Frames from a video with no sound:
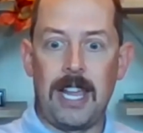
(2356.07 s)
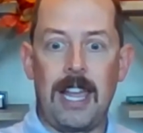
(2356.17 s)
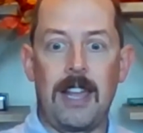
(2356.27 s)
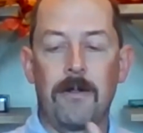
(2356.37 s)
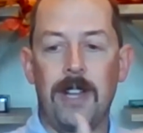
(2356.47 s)

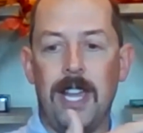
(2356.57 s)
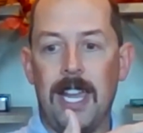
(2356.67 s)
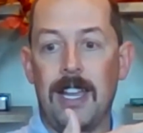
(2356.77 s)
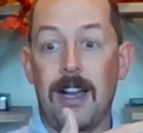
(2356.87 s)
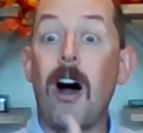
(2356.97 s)
And
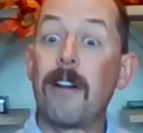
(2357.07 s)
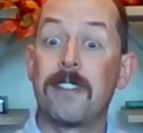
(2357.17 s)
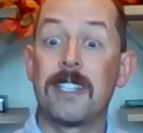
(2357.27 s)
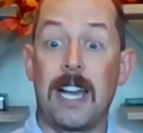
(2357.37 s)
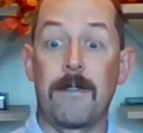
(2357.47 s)
we
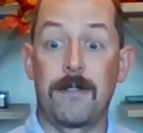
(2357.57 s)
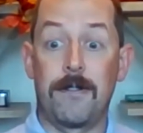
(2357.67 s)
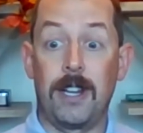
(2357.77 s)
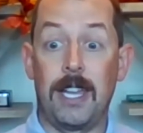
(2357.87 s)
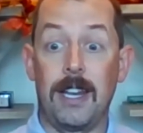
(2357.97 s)
oftentimes
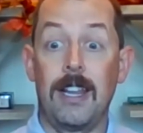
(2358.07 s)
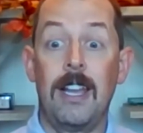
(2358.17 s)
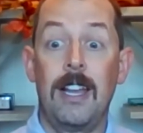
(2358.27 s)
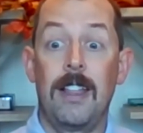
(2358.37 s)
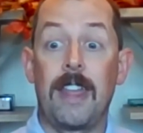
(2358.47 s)
forget
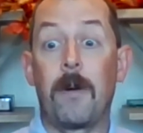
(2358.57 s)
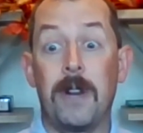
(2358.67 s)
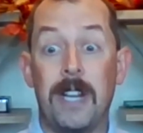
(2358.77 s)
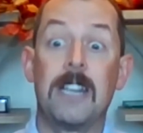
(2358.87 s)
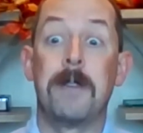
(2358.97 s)
that we
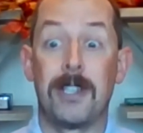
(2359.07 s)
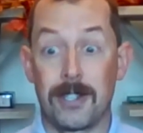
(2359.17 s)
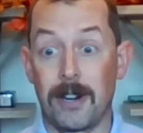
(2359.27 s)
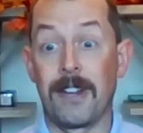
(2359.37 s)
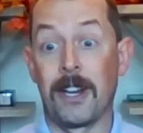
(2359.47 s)
need to be
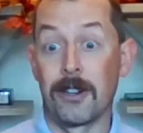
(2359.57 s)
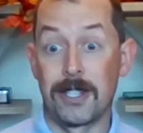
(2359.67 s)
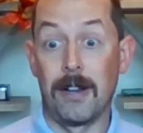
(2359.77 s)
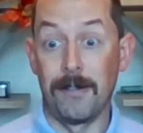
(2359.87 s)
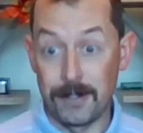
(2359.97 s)
serving
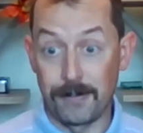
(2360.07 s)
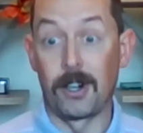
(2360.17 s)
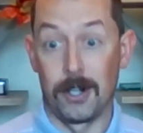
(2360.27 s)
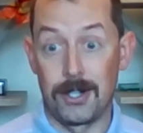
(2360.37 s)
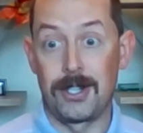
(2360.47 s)
ourselves
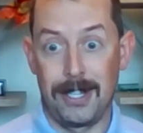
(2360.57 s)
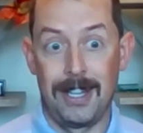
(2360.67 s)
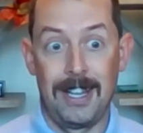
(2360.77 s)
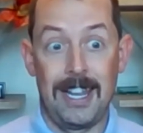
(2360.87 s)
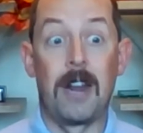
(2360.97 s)
first
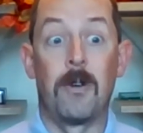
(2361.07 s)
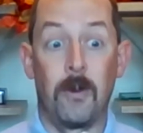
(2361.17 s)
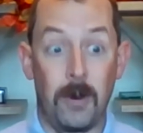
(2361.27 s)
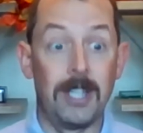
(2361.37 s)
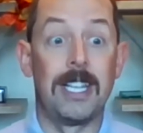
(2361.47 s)
and
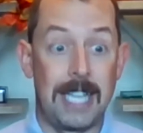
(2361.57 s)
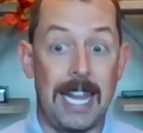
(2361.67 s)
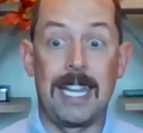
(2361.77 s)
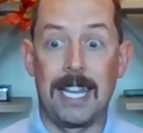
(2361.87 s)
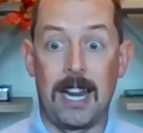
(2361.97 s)
really
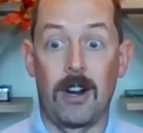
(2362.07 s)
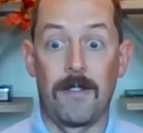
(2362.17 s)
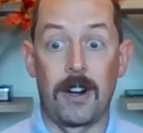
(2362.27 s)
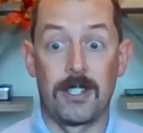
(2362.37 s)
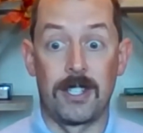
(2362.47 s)
taking care of
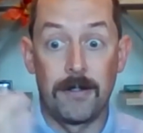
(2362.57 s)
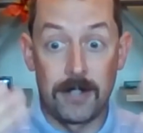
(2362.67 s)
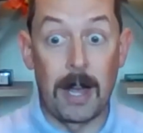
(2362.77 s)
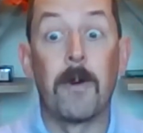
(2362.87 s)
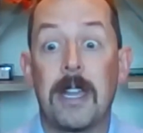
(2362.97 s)
ourselves
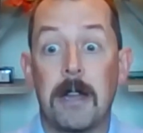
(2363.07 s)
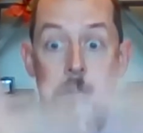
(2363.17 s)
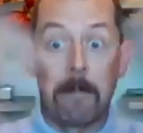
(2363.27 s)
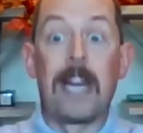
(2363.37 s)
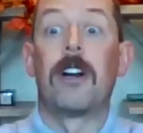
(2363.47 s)
so that we can
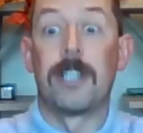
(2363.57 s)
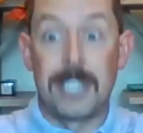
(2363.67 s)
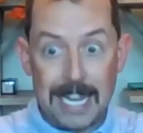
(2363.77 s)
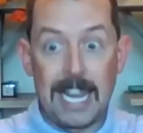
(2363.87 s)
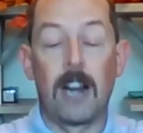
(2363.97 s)
better
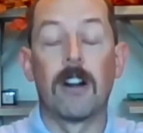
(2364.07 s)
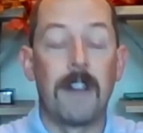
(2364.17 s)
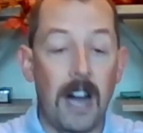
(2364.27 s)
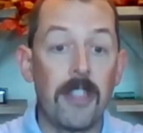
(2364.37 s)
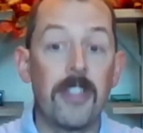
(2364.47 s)
take care of
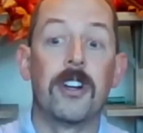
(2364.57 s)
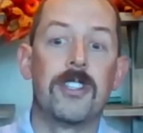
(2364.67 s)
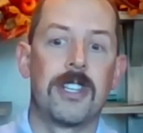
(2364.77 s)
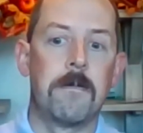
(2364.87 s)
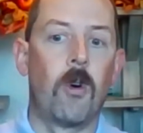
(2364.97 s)

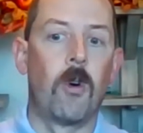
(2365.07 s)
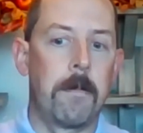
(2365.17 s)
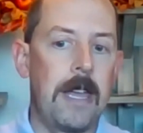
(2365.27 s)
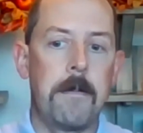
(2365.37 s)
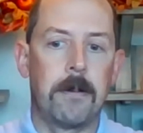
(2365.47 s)
others and more
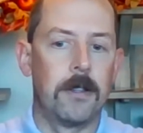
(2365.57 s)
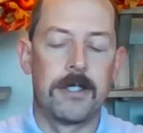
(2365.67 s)
people.